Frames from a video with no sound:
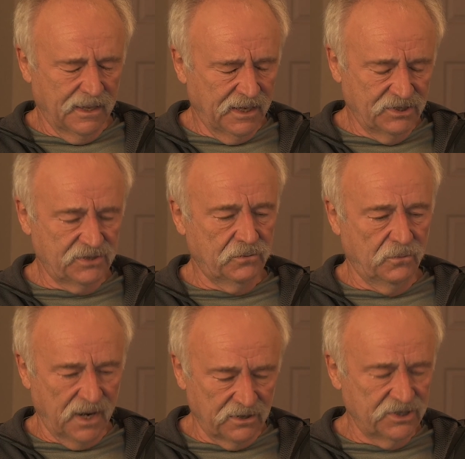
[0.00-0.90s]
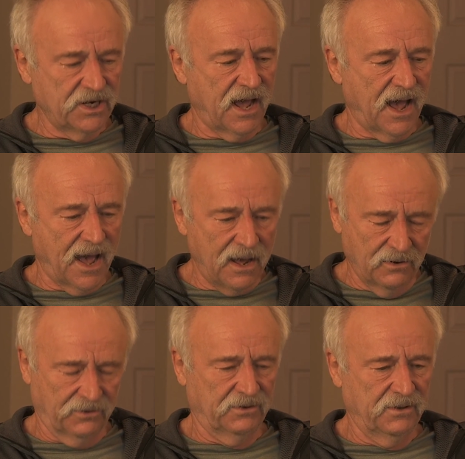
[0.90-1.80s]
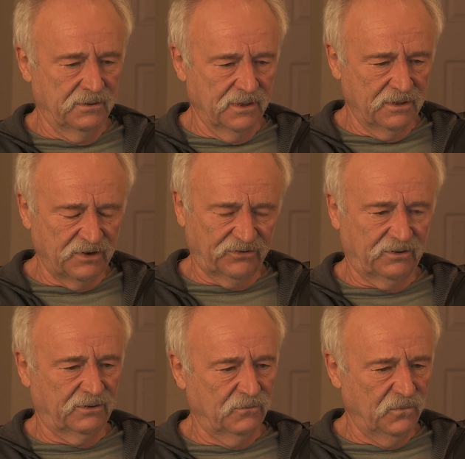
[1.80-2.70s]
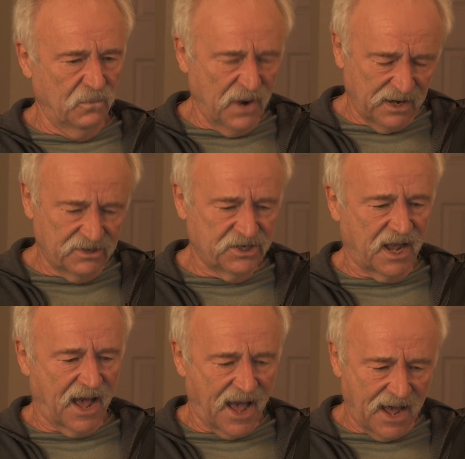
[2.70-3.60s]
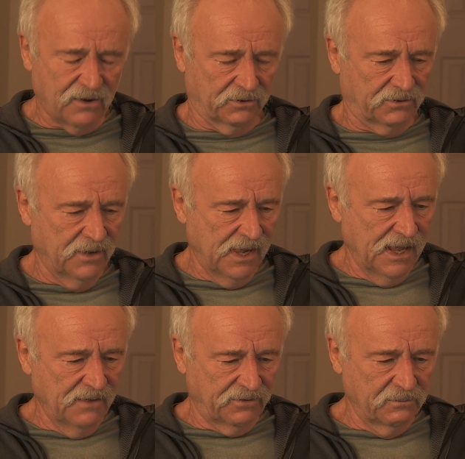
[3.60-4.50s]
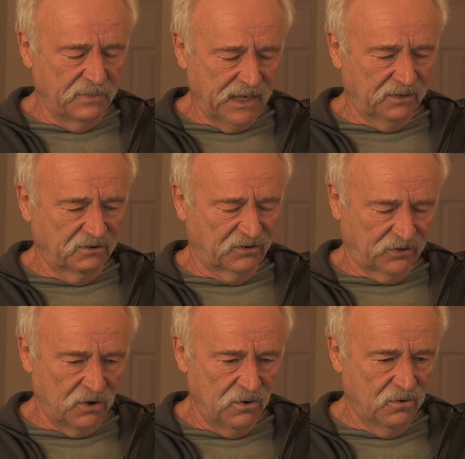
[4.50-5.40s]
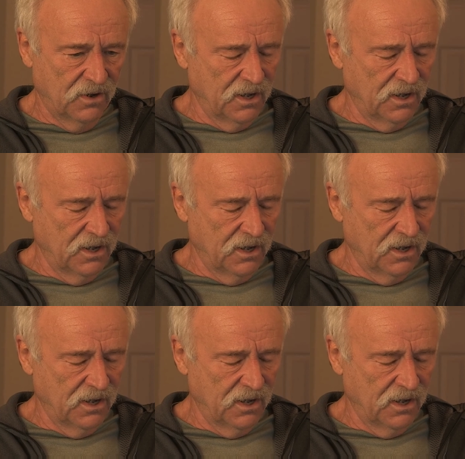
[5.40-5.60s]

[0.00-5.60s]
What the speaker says: It just wears you out. Just wears you out from being so